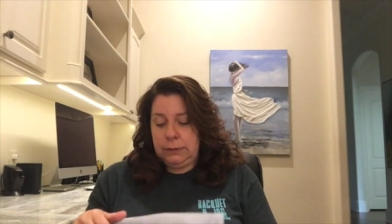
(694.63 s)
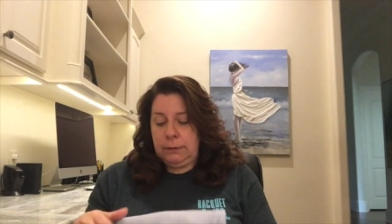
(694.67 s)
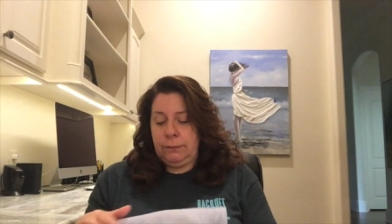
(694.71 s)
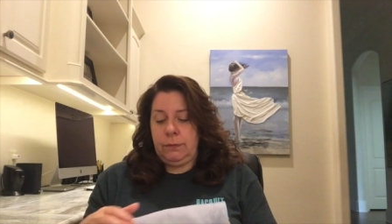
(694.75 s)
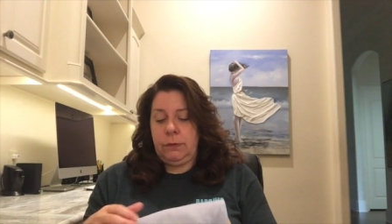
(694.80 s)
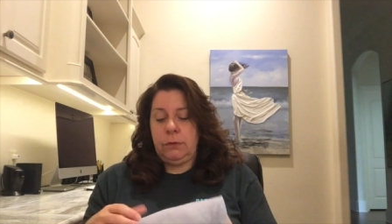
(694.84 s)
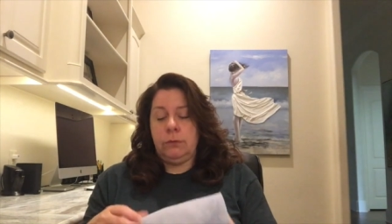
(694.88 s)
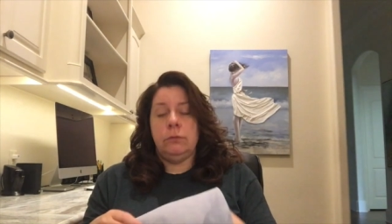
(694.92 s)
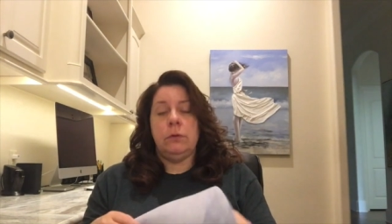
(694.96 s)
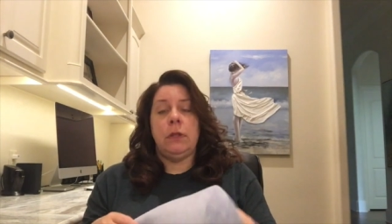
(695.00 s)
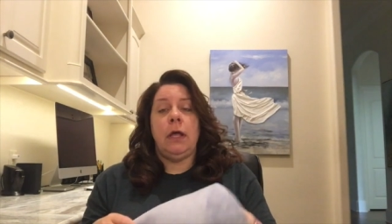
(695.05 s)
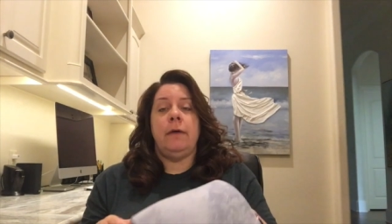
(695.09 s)
If
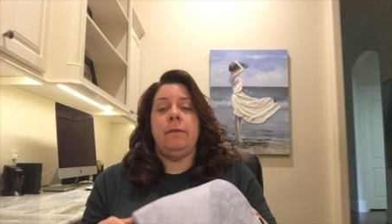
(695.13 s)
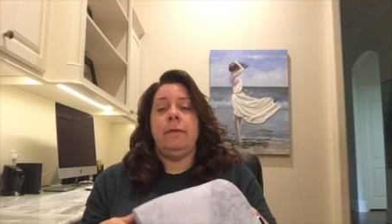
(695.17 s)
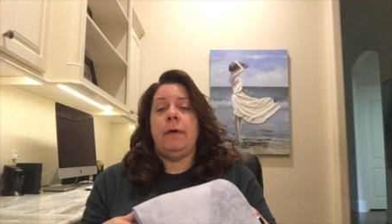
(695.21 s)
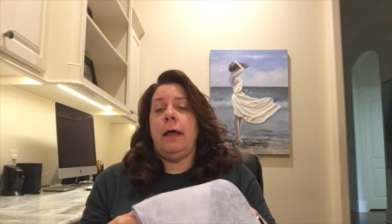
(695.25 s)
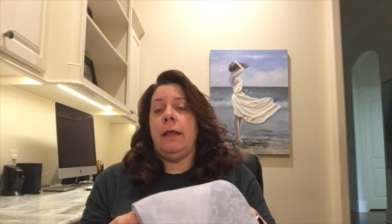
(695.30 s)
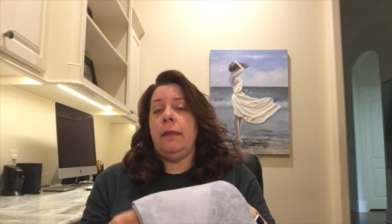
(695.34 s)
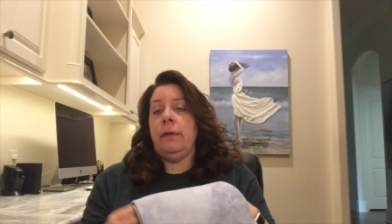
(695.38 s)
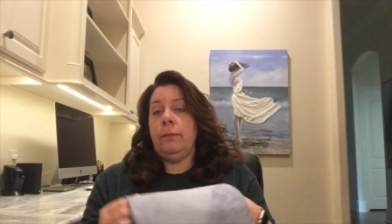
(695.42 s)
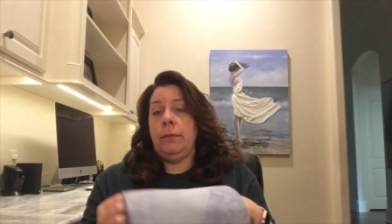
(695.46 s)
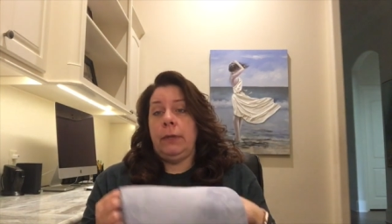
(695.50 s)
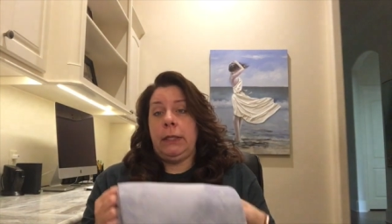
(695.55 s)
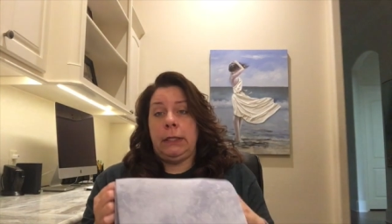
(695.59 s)
you love
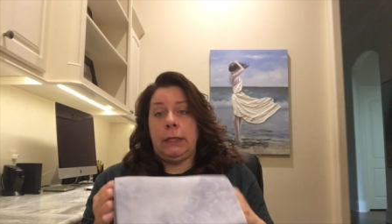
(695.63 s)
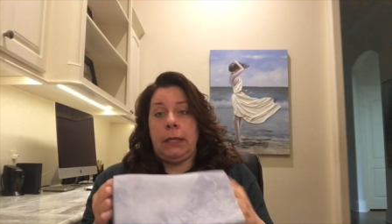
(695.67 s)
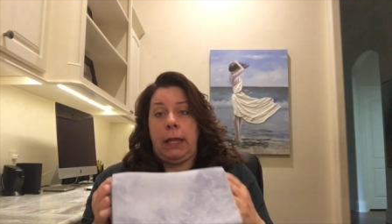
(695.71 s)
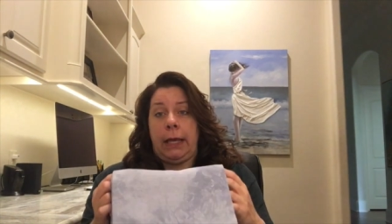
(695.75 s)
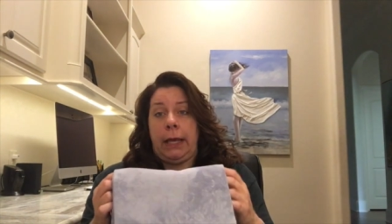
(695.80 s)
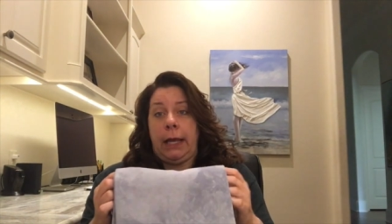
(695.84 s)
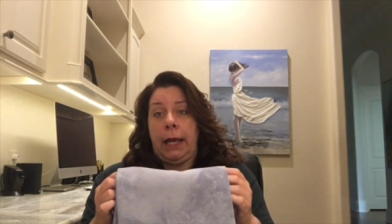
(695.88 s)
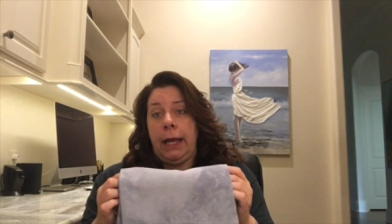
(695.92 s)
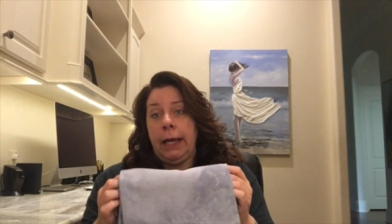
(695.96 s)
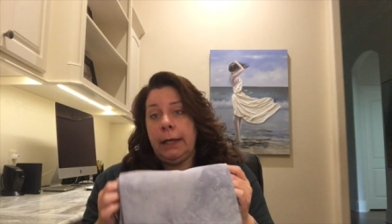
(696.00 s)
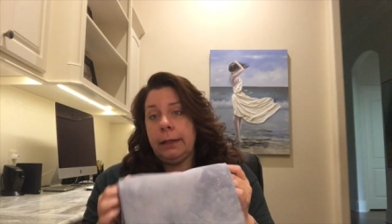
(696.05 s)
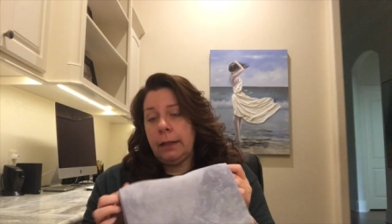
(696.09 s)
Halloween
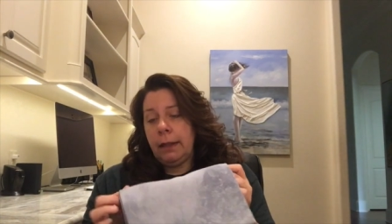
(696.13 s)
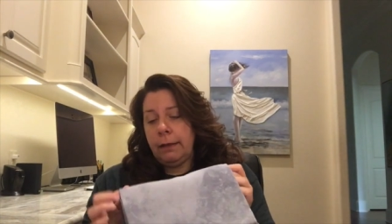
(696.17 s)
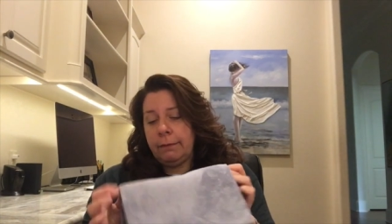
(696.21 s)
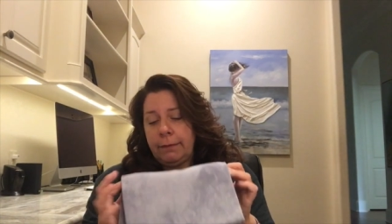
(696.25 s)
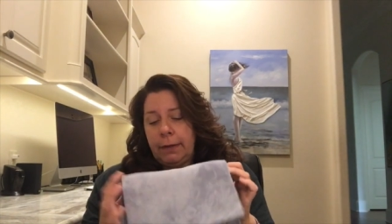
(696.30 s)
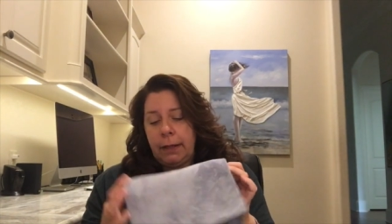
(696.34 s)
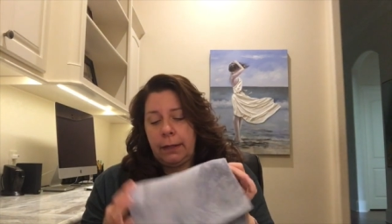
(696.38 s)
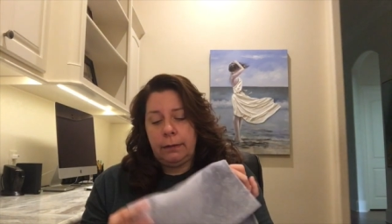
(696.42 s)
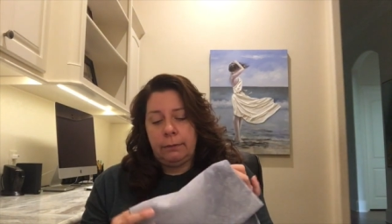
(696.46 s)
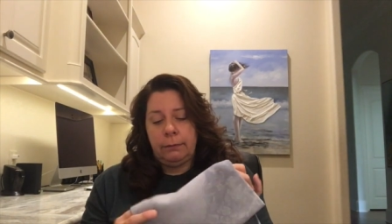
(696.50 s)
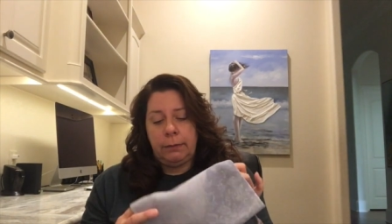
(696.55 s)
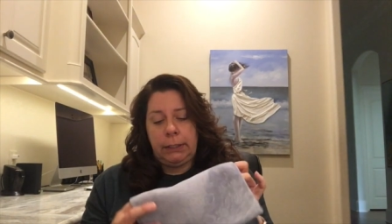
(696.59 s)
like I love
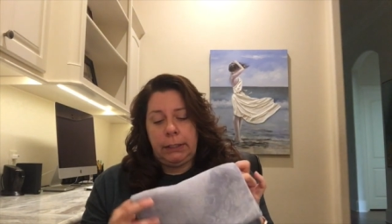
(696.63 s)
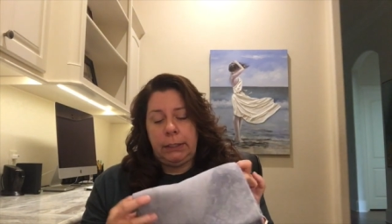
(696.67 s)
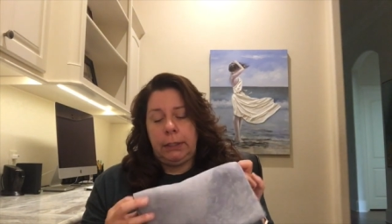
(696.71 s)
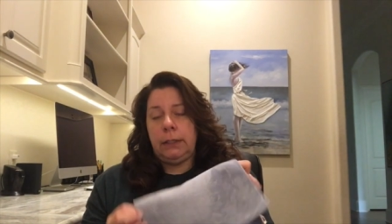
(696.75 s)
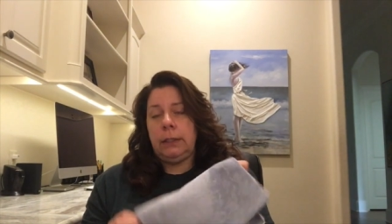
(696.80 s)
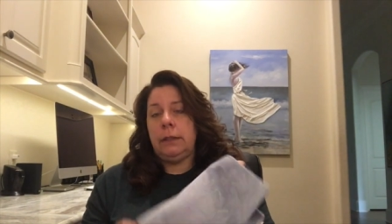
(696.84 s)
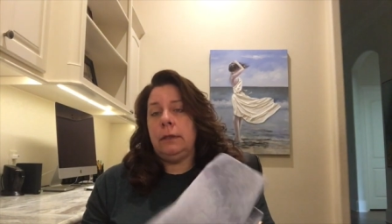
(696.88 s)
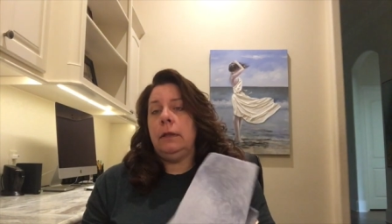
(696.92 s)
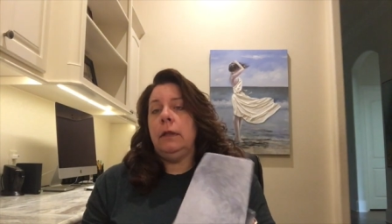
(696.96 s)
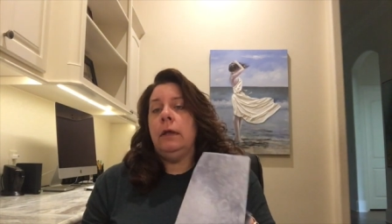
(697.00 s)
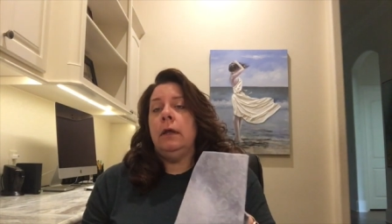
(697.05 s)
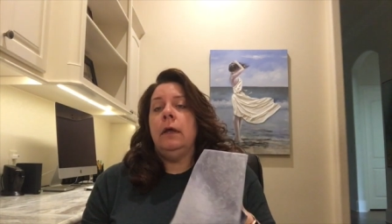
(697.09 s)

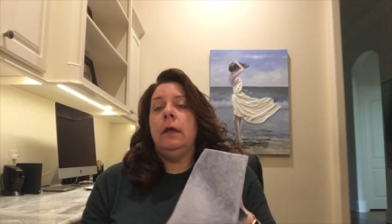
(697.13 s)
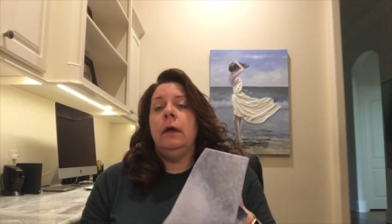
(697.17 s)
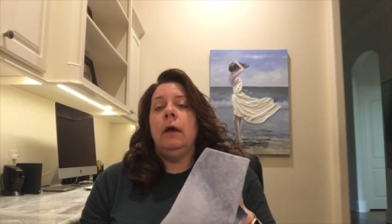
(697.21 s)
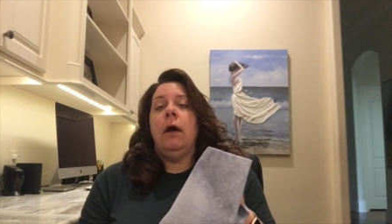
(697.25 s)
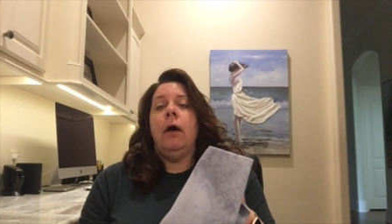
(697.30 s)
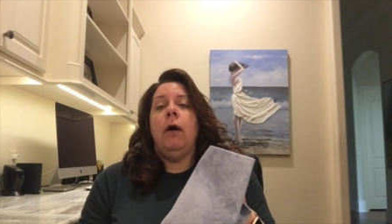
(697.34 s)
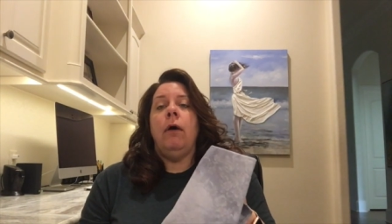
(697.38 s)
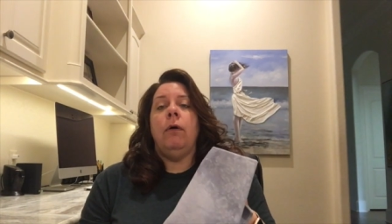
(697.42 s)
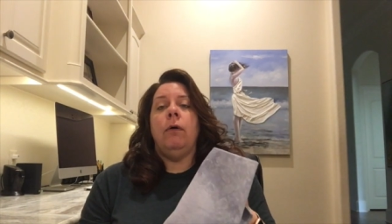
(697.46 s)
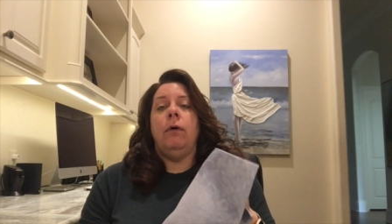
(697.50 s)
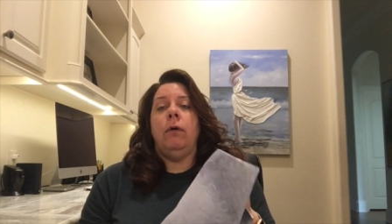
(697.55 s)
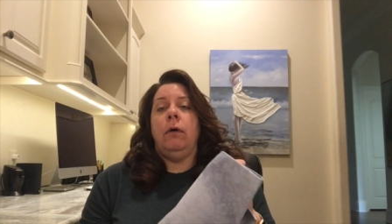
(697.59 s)
Halloween
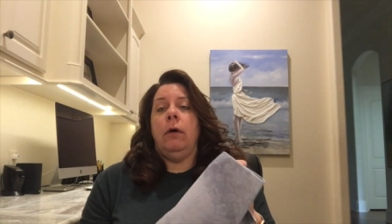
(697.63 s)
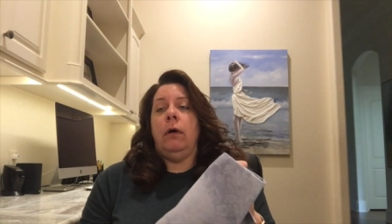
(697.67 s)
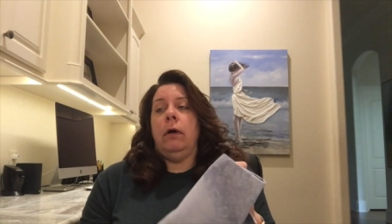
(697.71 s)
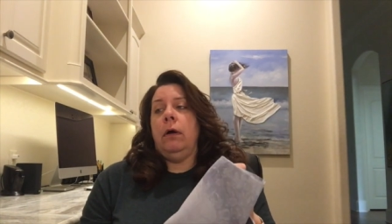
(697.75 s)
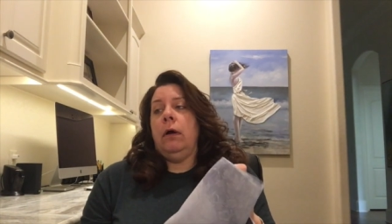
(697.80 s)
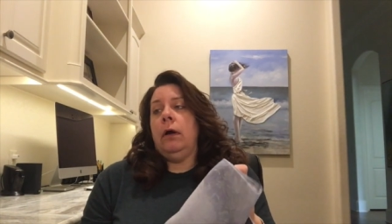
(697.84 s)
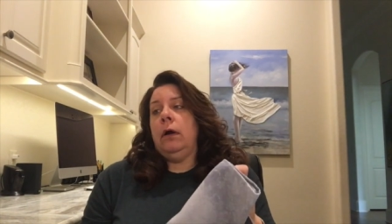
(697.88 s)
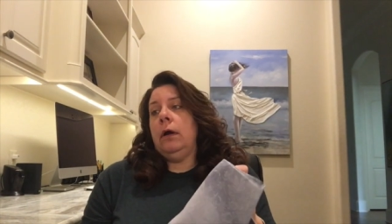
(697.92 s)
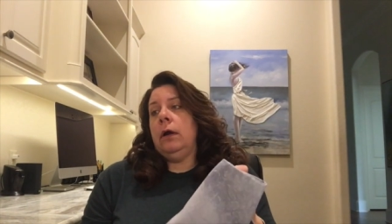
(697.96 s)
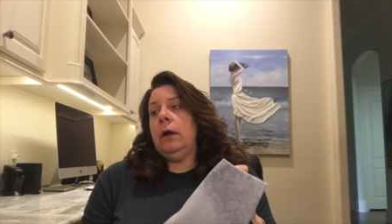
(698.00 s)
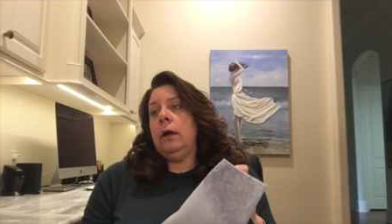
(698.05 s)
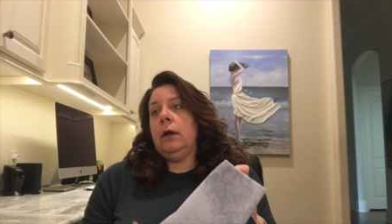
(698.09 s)

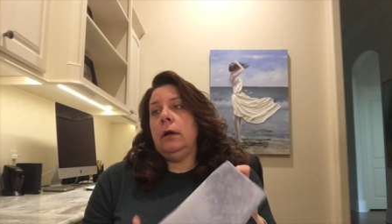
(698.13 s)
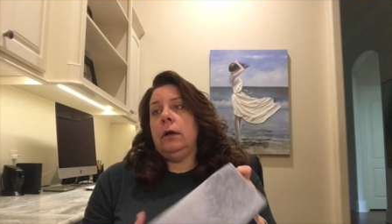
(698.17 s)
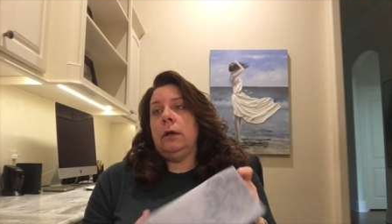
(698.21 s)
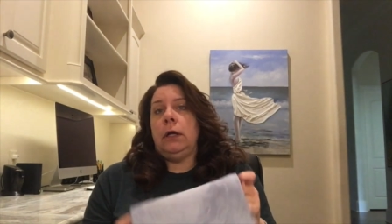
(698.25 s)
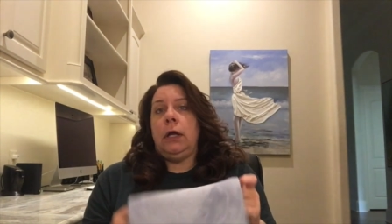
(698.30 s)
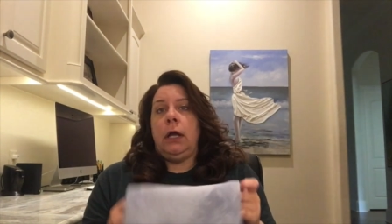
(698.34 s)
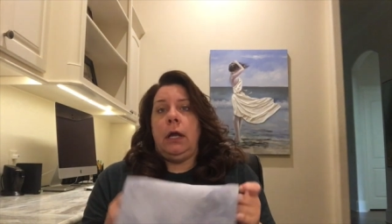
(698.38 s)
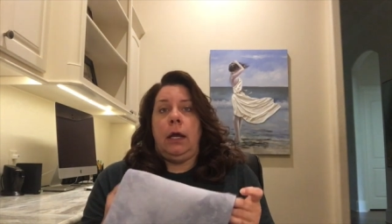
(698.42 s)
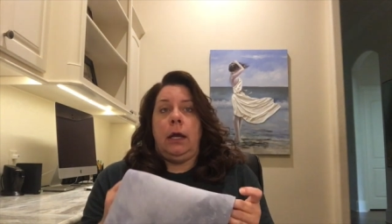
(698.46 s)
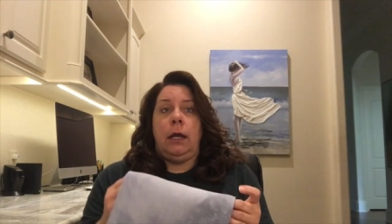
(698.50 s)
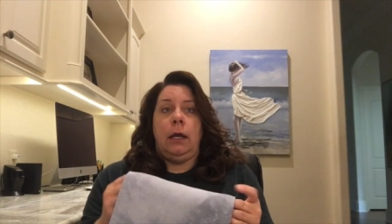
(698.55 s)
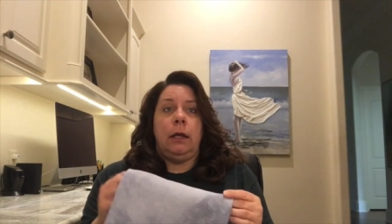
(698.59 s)
or
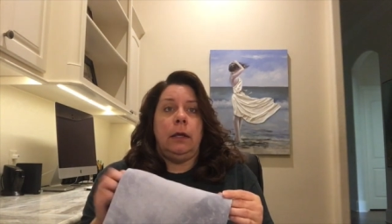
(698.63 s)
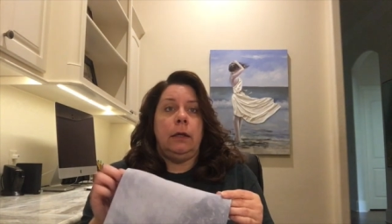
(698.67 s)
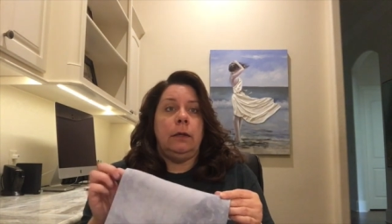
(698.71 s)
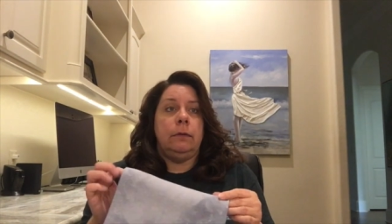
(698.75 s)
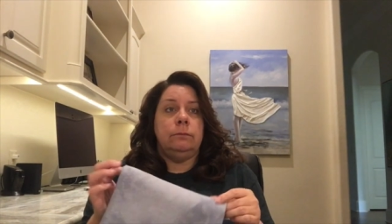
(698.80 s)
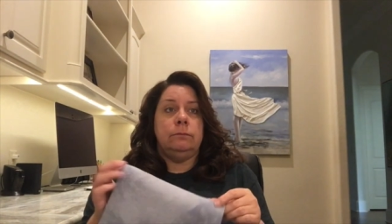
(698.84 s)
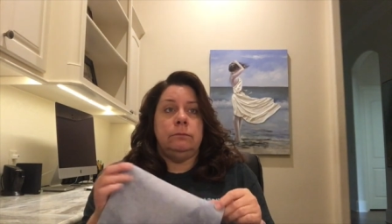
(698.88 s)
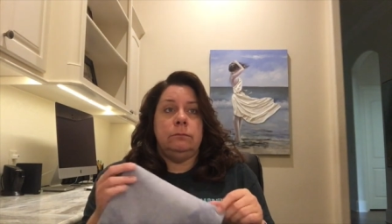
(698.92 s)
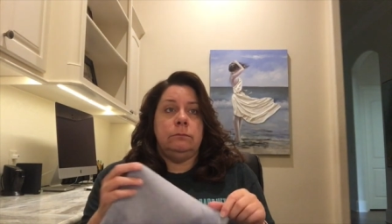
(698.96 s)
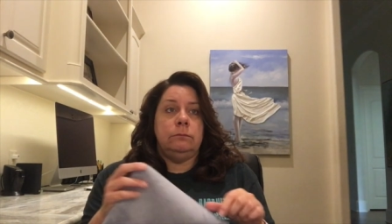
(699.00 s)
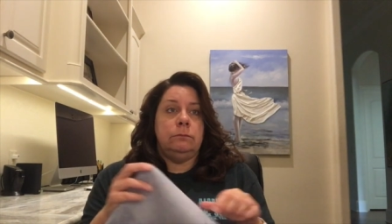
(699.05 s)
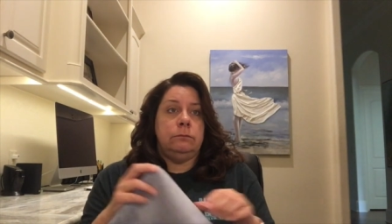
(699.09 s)

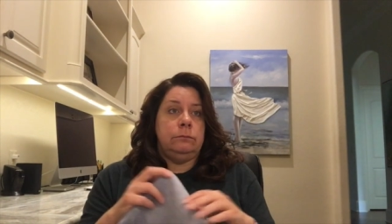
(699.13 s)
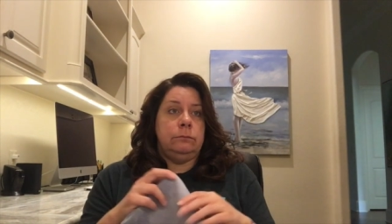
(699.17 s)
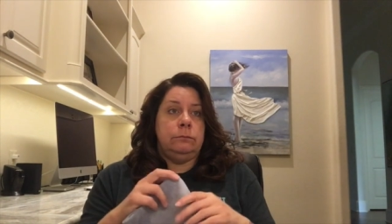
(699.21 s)
um,